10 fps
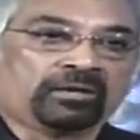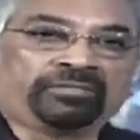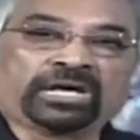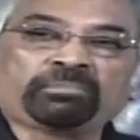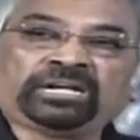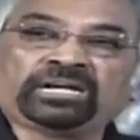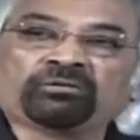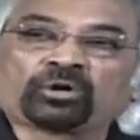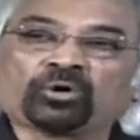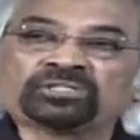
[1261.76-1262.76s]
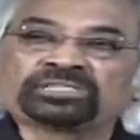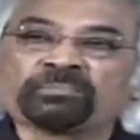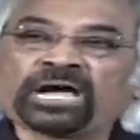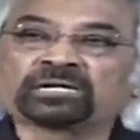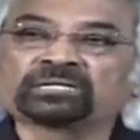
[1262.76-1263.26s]
We are building our own
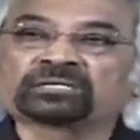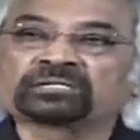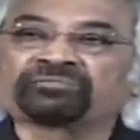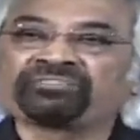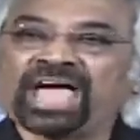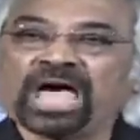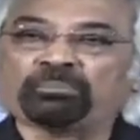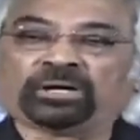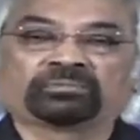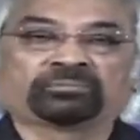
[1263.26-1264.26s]
semiconductor fab,